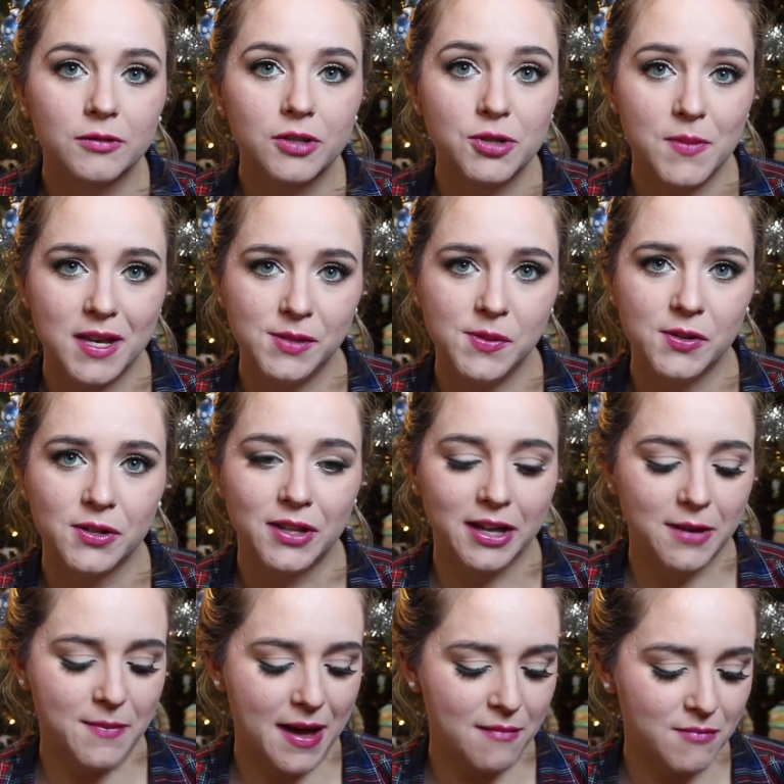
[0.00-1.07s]
which makes me look
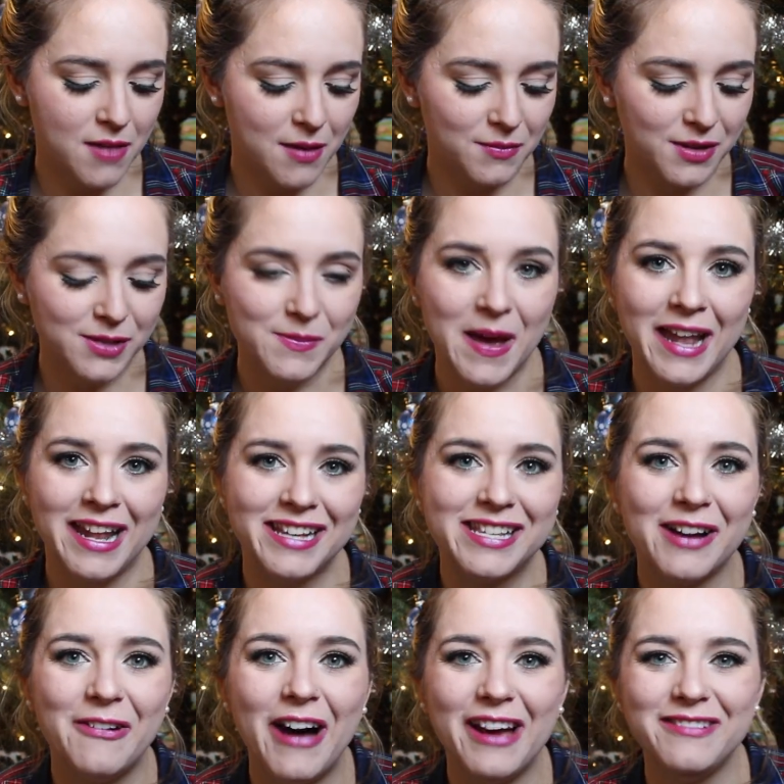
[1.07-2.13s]
like a bad mom because mine
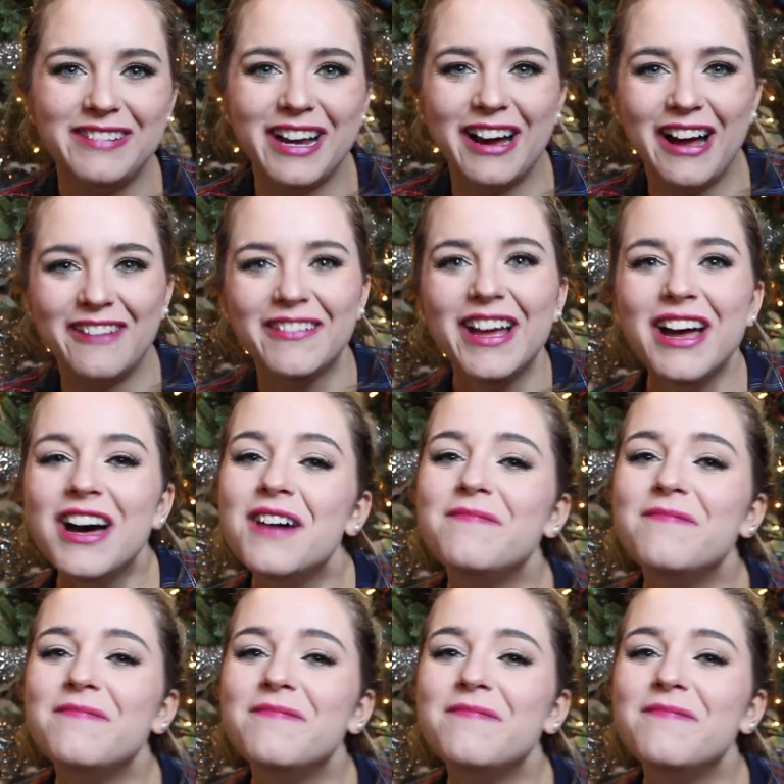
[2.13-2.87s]
isn't wiped off.